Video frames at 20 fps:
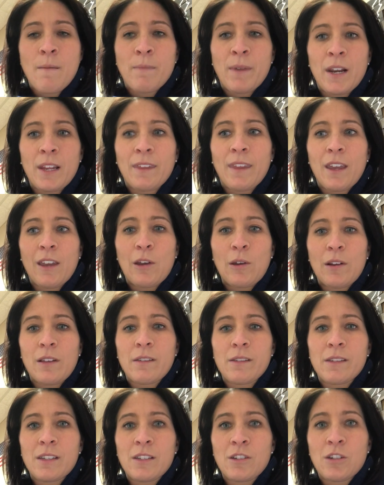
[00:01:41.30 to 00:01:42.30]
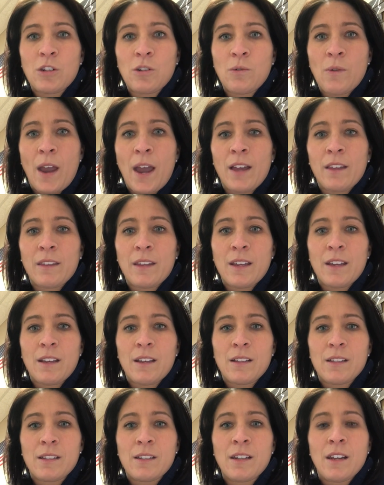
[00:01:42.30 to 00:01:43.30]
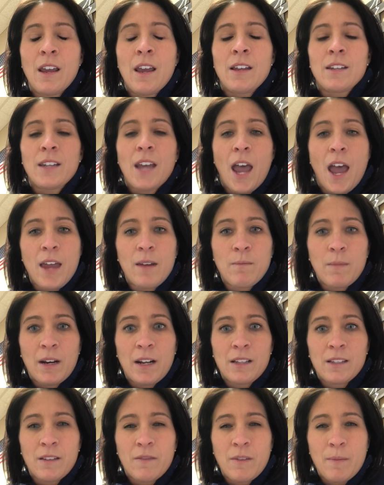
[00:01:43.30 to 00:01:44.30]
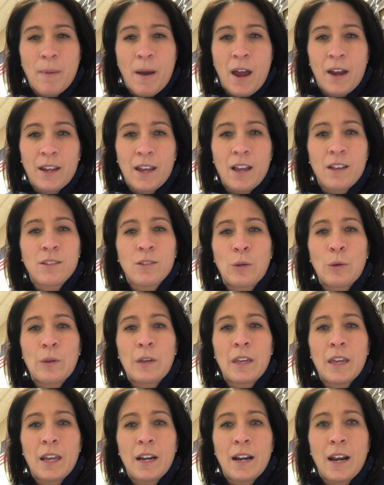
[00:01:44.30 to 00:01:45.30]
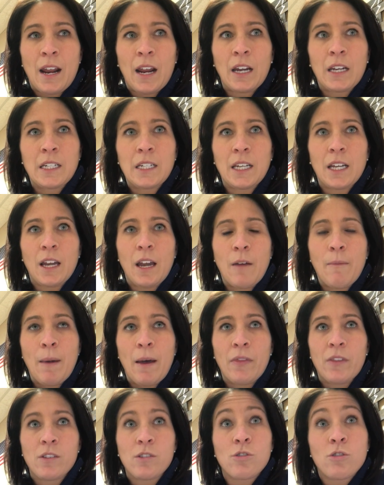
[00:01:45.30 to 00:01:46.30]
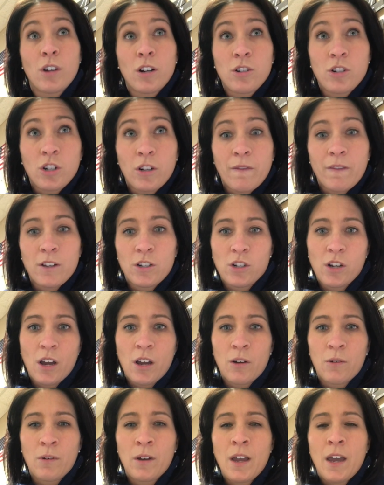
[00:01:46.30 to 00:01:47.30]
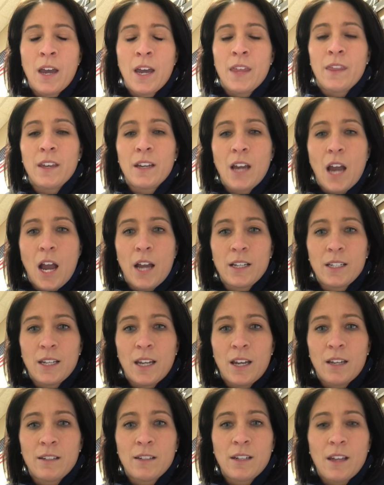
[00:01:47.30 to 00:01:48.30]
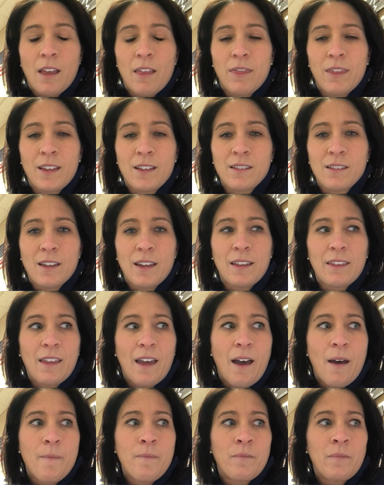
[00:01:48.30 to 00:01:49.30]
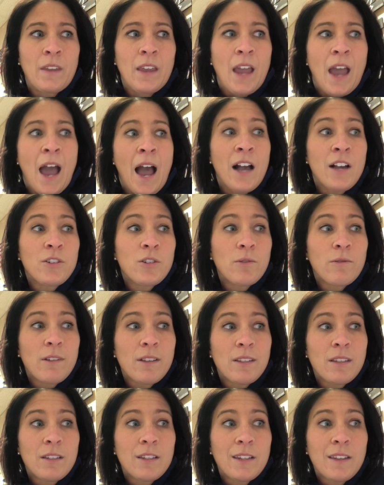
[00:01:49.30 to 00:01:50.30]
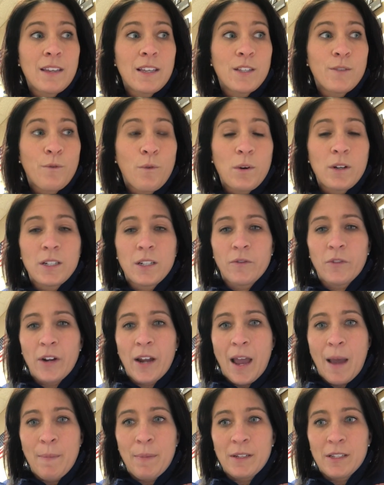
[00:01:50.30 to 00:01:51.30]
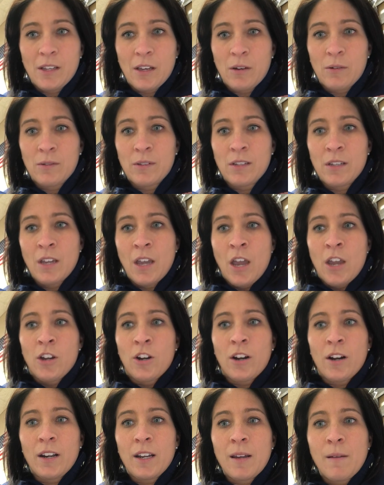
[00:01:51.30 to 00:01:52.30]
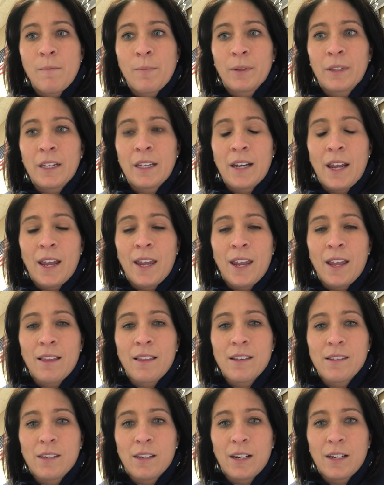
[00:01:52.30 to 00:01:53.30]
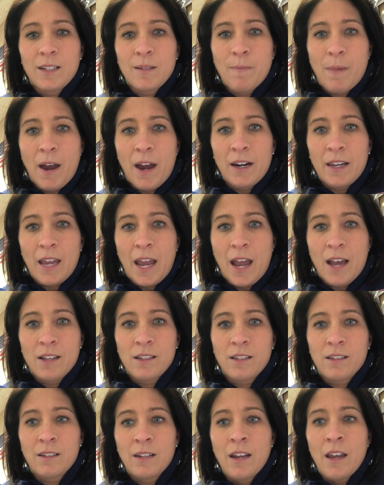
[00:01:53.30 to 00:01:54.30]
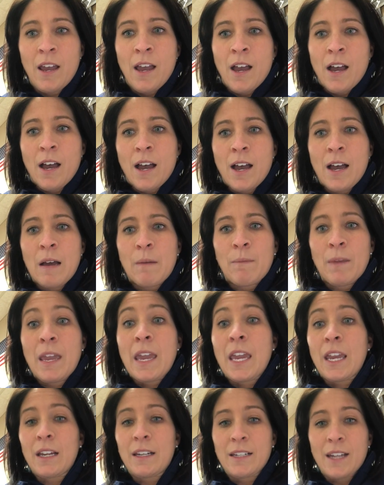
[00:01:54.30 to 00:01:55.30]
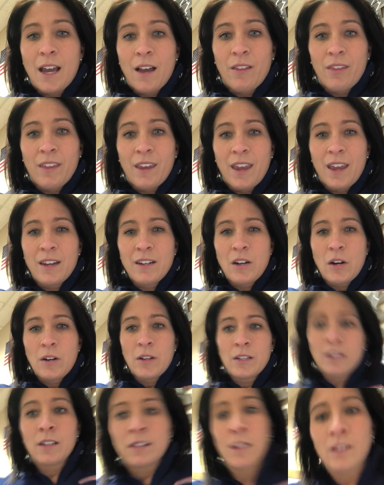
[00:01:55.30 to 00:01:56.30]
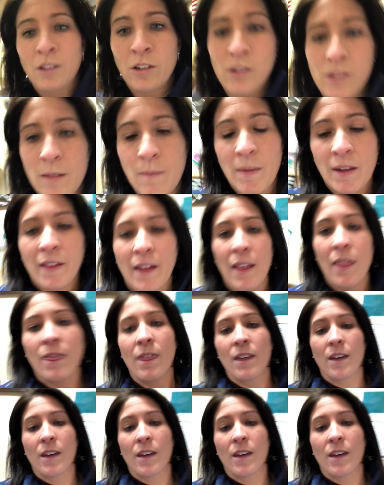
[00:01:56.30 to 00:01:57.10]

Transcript: but I'd like you to listen to at least 10 minutes of the podcast so you can get an idea about the structure of the show, the content, and things like that. As you listen to these 4 different episodes, you're going to complete a listening to podcast handout. The handout looks something like